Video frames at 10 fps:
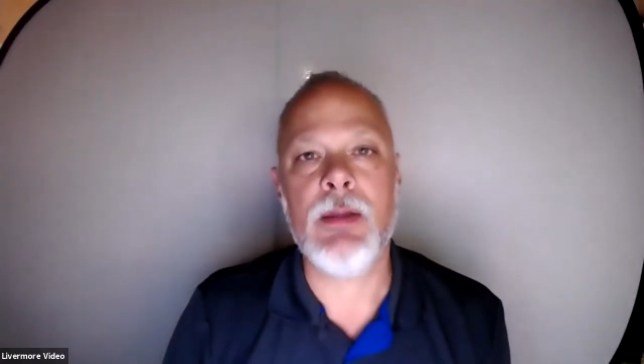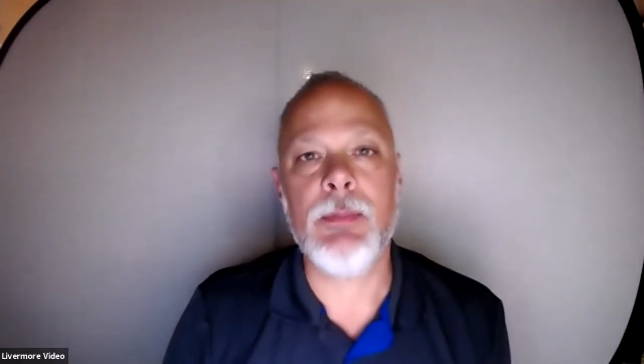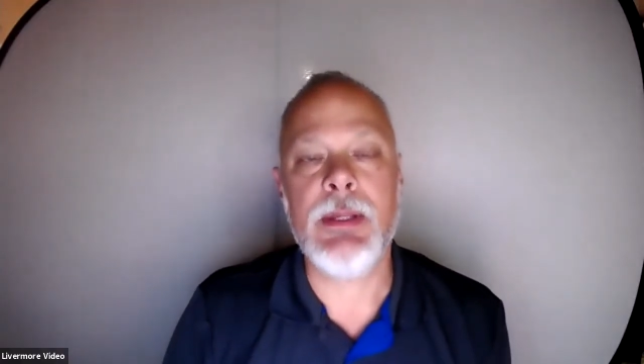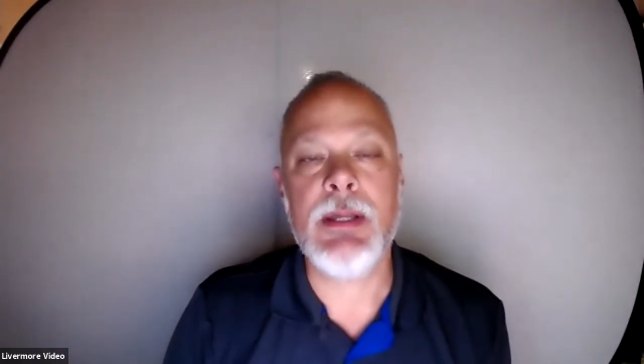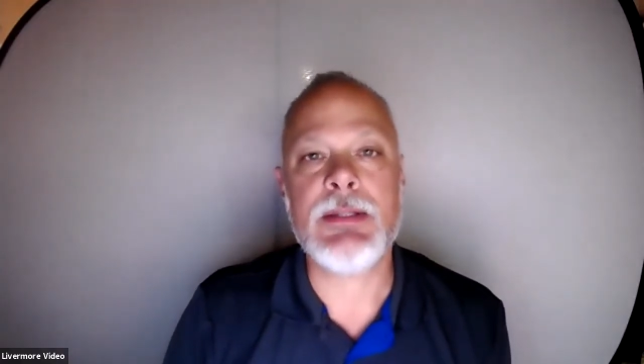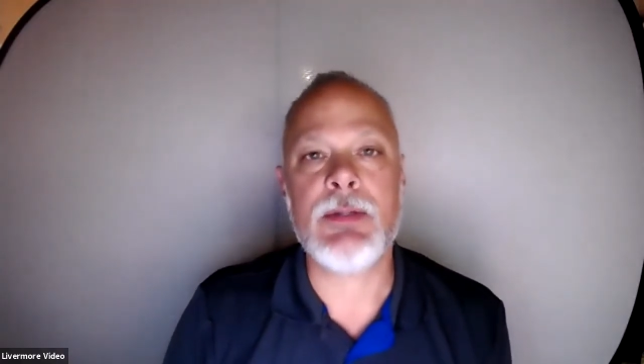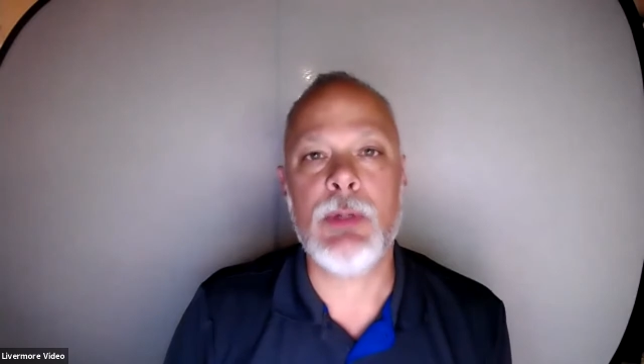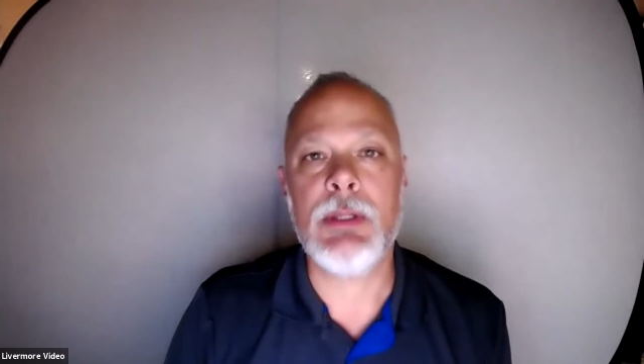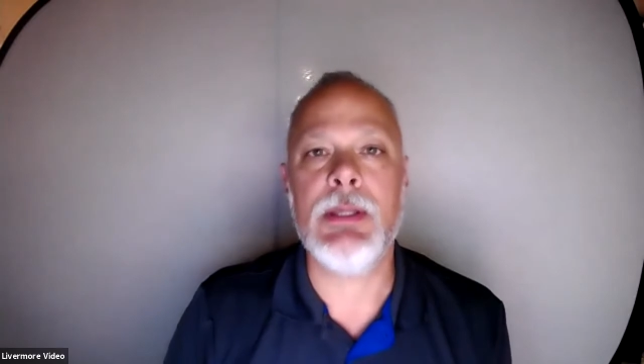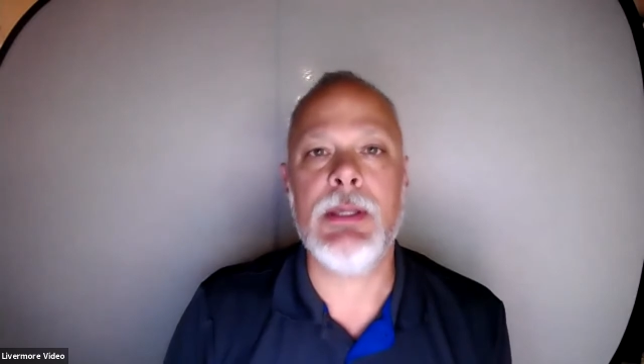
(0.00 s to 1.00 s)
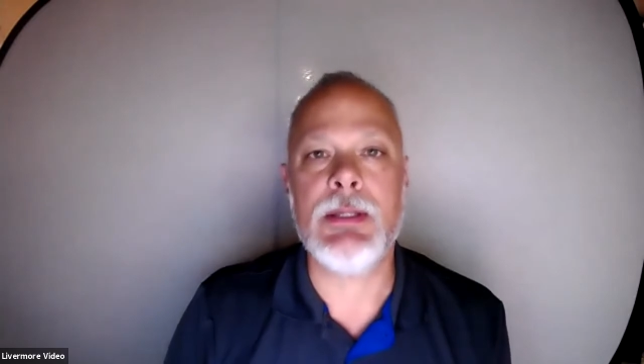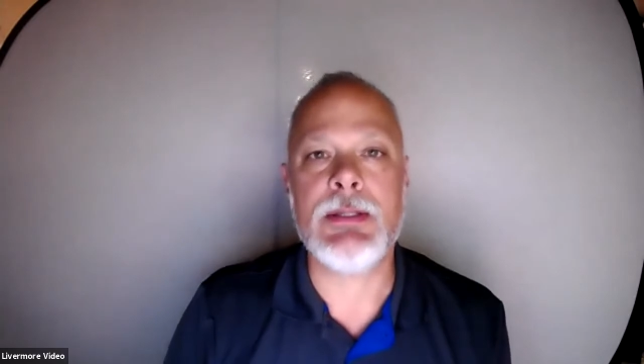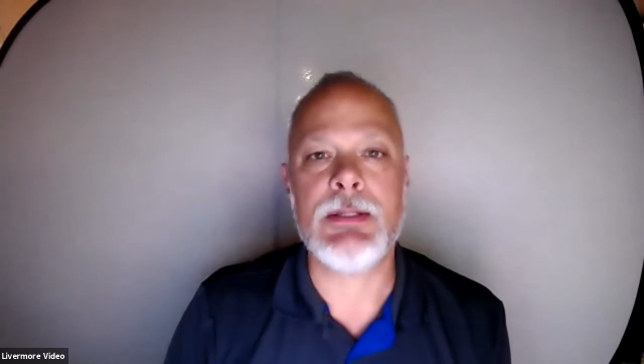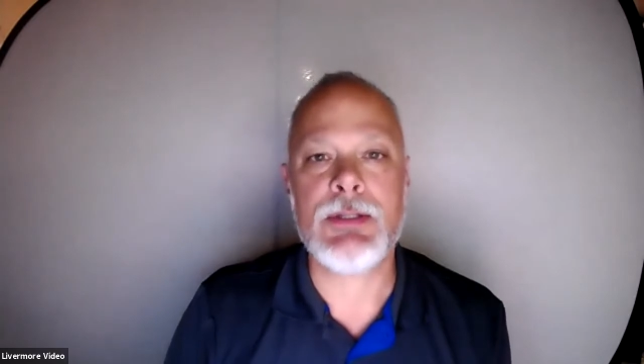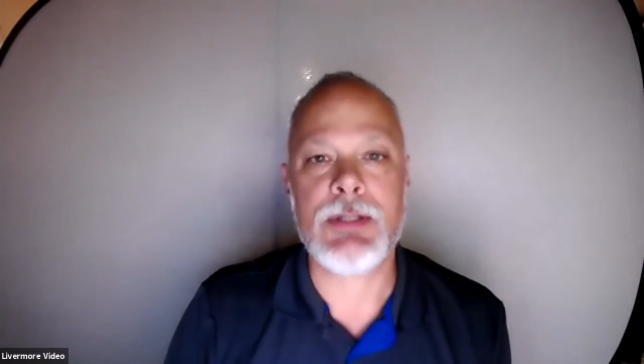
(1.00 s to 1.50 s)
because it really
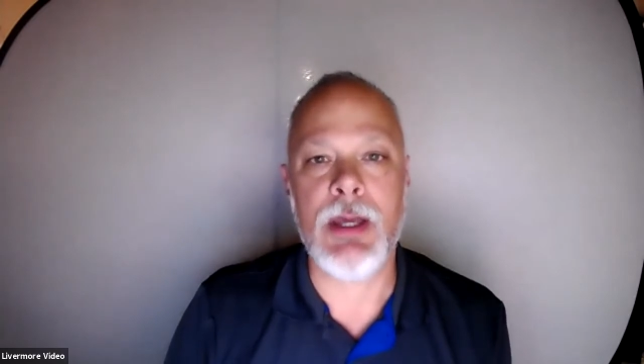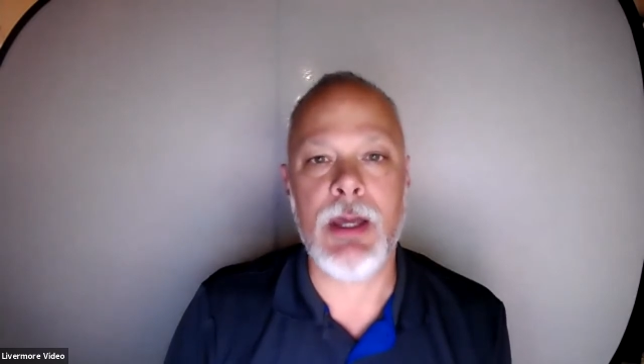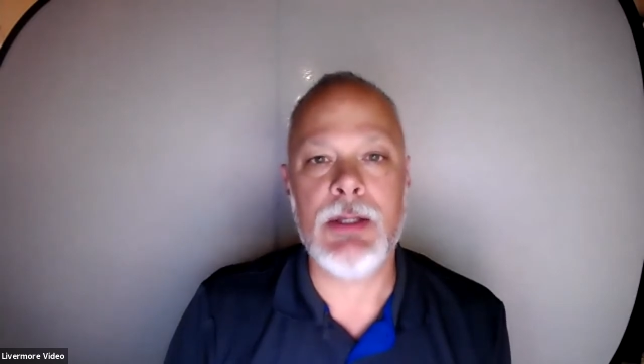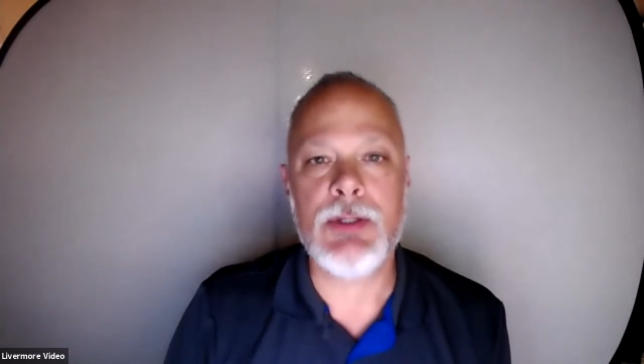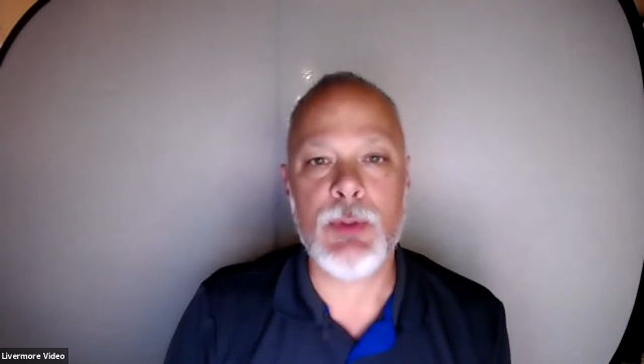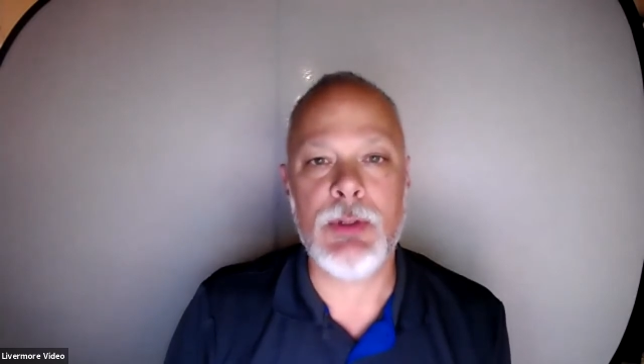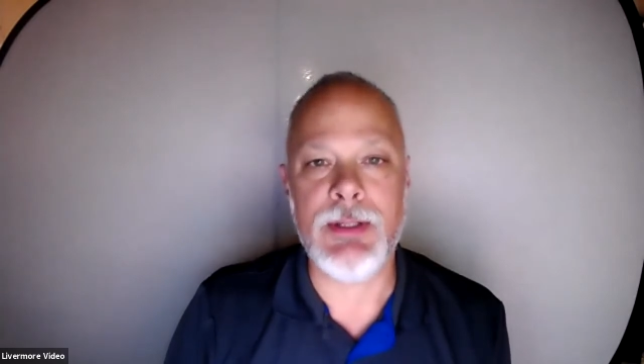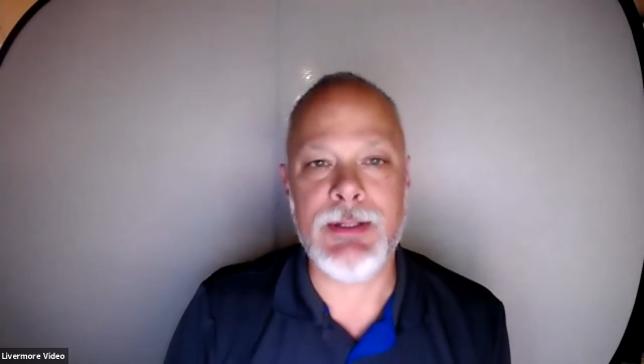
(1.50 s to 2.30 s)
is. It's it's really a